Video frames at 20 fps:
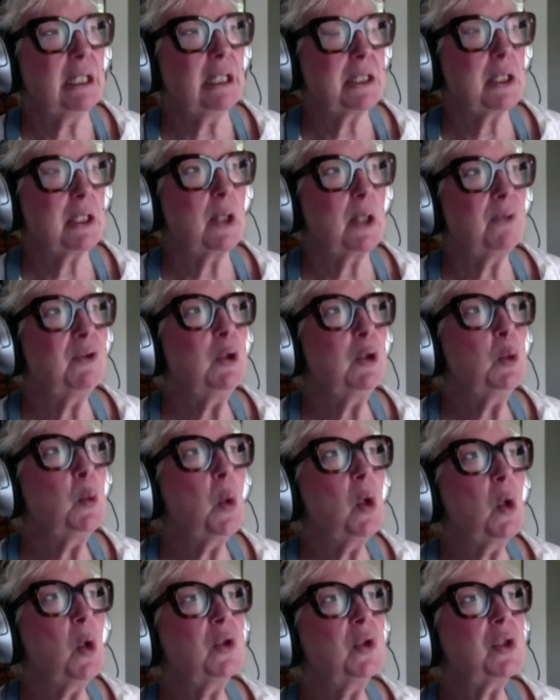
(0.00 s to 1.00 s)
So if you
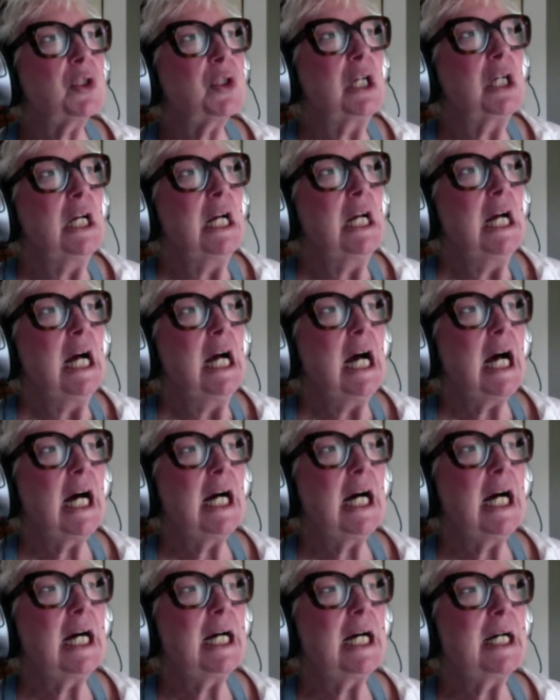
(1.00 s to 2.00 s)
want
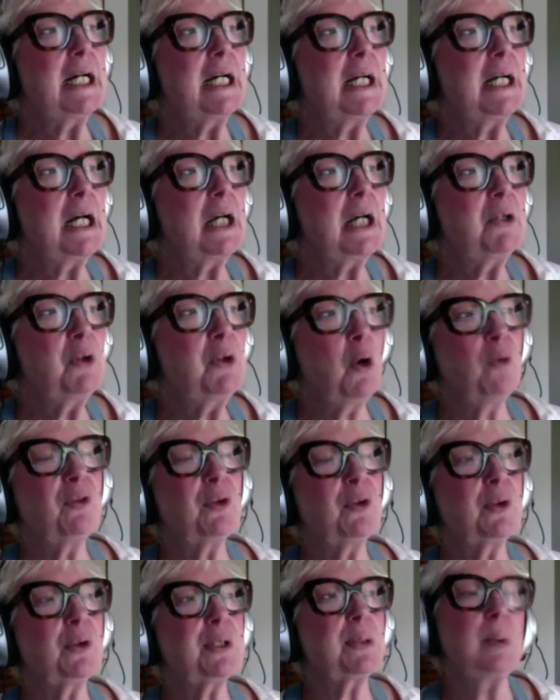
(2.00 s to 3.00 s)
novels